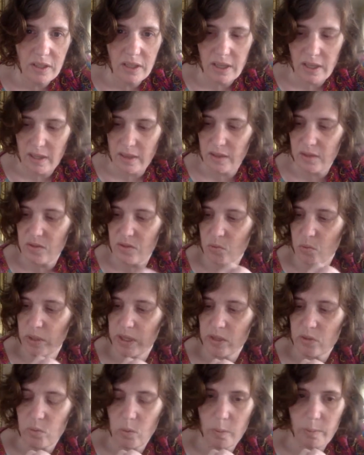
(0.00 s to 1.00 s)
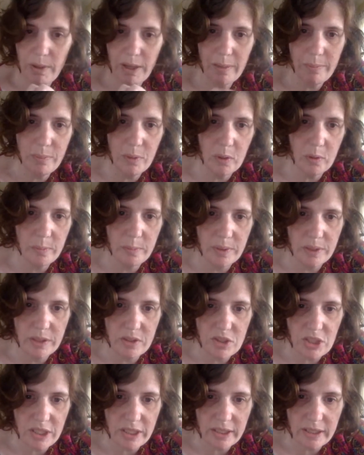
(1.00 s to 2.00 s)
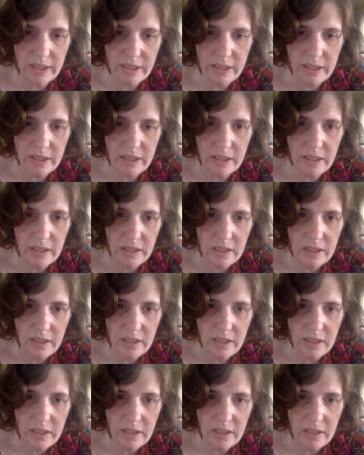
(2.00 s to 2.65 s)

And these wings will pop open gently.